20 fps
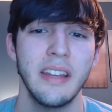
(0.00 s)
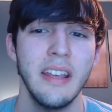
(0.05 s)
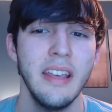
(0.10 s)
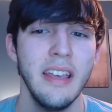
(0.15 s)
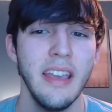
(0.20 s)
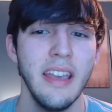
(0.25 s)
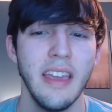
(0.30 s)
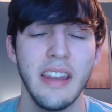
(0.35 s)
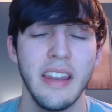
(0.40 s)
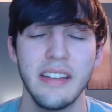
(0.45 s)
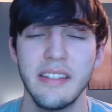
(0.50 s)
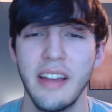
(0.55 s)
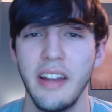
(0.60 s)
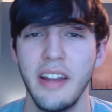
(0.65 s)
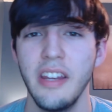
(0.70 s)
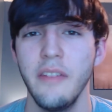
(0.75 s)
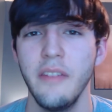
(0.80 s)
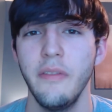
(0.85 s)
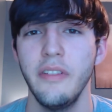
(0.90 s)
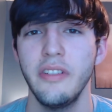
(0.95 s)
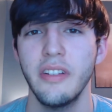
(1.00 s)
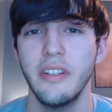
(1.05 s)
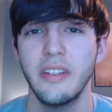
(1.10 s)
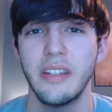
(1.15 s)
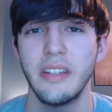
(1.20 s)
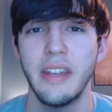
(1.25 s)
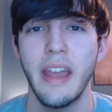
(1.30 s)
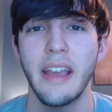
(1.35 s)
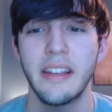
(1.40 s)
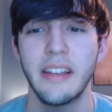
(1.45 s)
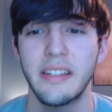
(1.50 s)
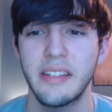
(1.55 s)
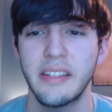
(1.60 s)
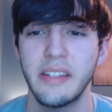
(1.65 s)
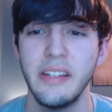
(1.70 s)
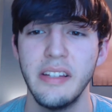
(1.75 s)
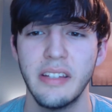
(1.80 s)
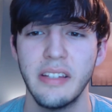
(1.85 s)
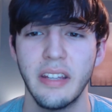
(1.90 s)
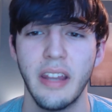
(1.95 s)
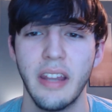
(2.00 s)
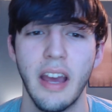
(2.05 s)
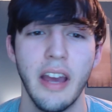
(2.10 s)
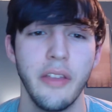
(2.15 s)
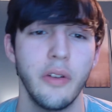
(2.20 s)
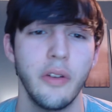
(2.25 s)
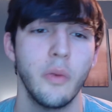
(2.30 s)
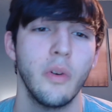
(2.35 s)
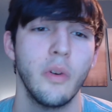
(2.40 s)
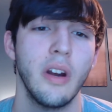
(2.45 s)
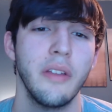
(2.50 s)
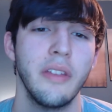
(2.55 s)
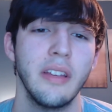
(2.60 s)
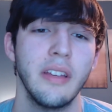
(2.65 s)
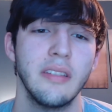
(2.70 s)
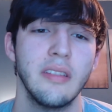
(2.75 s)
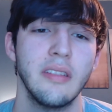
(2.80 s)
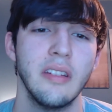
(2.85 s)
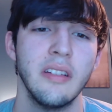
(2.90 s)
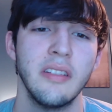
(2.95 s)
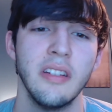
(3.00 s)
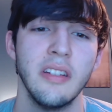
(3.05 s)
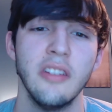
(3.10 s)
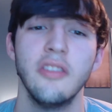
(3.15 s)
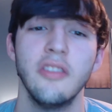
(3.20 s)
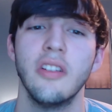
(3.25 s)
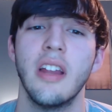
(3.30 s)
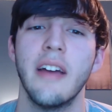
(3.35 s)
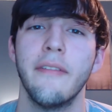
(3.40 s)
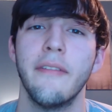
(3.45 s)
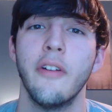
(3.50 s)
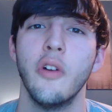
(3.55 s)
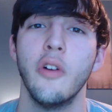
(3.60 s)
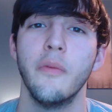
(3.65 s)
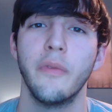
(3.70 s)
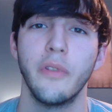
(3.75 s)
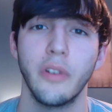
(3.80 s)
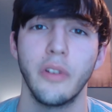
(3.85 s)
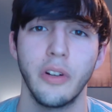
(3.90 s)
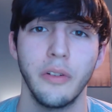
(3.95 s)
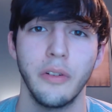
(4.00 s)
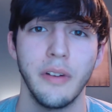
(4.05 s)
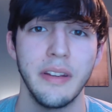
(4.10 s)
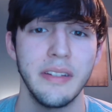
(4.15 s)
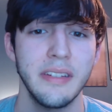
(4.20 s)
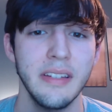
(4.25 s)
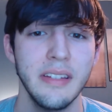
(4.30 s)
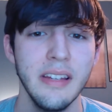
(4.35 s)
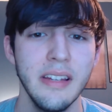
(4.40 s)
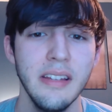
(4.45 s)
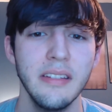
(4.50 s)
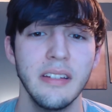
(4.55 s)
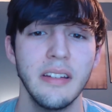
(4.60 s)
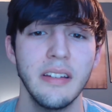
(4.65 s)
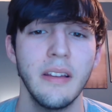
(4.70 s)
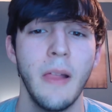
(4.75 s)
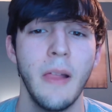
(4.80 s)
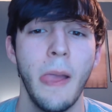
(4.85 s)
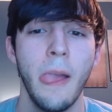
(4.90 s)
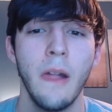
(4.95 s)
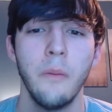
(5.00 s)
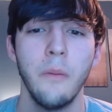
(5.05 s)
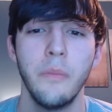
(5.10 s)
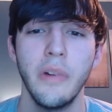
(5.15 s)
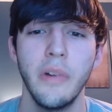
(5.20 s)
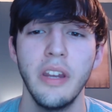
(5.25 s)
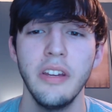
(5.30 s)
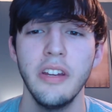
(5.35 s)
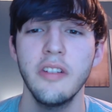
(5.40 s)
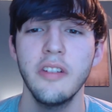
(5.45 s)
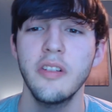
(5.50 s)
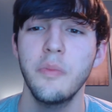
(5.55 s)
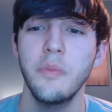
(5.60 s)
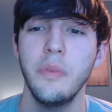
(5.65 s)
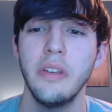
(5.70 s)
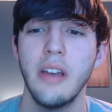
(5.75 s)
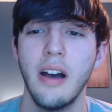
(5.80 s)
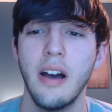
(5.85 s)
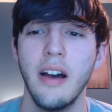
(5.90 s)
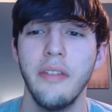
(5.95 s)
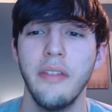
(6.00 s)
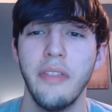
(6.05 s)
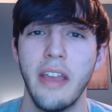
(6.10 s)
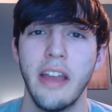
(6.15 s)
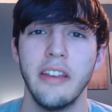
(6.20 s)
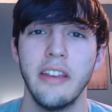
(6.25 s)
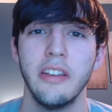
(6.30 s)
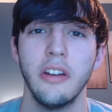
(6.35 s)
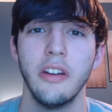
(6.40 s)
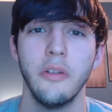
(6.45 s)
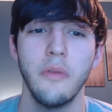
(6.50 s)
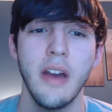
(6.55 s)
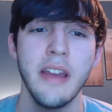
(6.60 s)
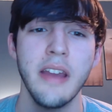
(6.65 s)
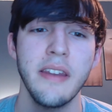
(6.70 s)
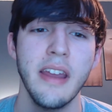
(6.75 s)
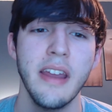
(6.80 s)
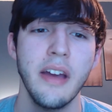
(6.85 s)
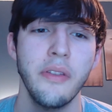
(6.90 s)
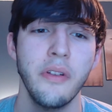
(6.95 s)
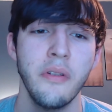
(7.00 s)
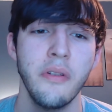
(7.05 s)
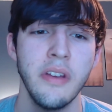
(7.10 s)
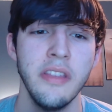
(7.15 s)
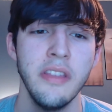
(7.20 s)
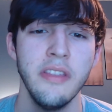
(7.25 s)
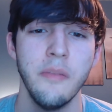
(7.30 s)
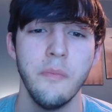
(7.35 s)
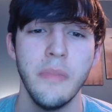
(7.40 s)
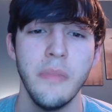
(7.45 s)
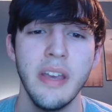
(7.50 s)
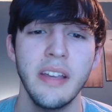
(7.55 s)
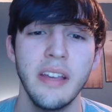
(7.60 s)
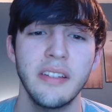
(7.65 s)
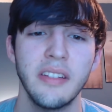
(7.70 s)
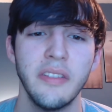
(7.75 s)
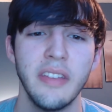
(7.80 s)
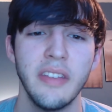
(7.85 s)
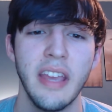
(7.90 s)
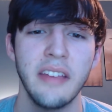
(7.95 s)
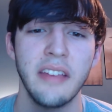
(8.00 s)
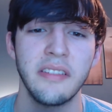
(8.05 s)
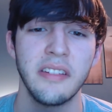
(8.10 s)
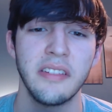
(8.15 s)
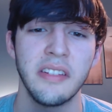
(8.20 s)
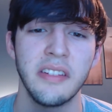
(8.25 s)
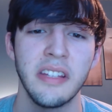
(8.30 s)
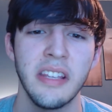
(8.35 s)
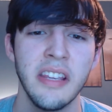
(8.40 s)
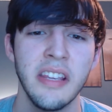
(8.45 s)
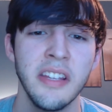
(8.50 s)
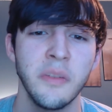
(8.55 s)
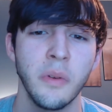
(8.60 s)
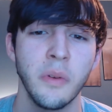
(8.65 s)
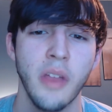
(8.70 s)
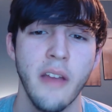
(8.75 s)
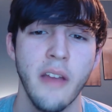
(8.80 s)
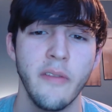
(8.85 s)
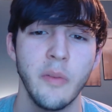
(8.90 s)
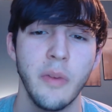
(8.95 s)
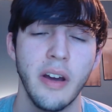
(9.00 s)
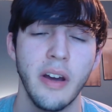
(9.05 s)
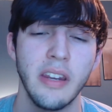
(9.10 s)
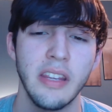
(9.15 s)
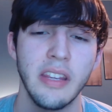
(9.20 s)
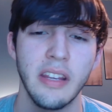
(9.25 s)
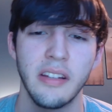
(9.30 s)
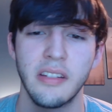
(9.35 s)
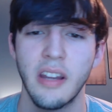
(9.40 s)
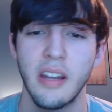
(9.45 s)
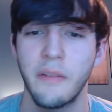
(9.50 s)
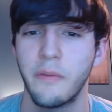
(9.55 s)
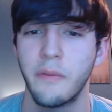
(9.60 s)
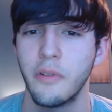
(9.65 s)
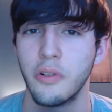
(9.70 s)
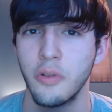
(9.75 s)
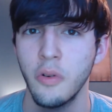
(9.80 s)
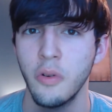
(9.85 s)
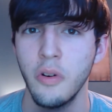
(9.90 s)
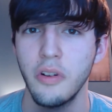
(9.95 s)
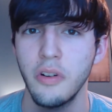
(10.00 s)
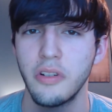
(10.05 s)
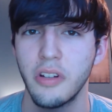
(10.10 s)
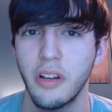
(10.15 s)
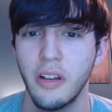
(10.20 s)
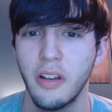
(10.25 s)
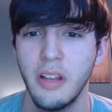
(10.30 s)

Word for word: And it's not even just next season either, where I think Tennessee should have hope for a great season, but in years beyond that. You know, right now they're in the mix in the SEC East with everybody except for Georgia.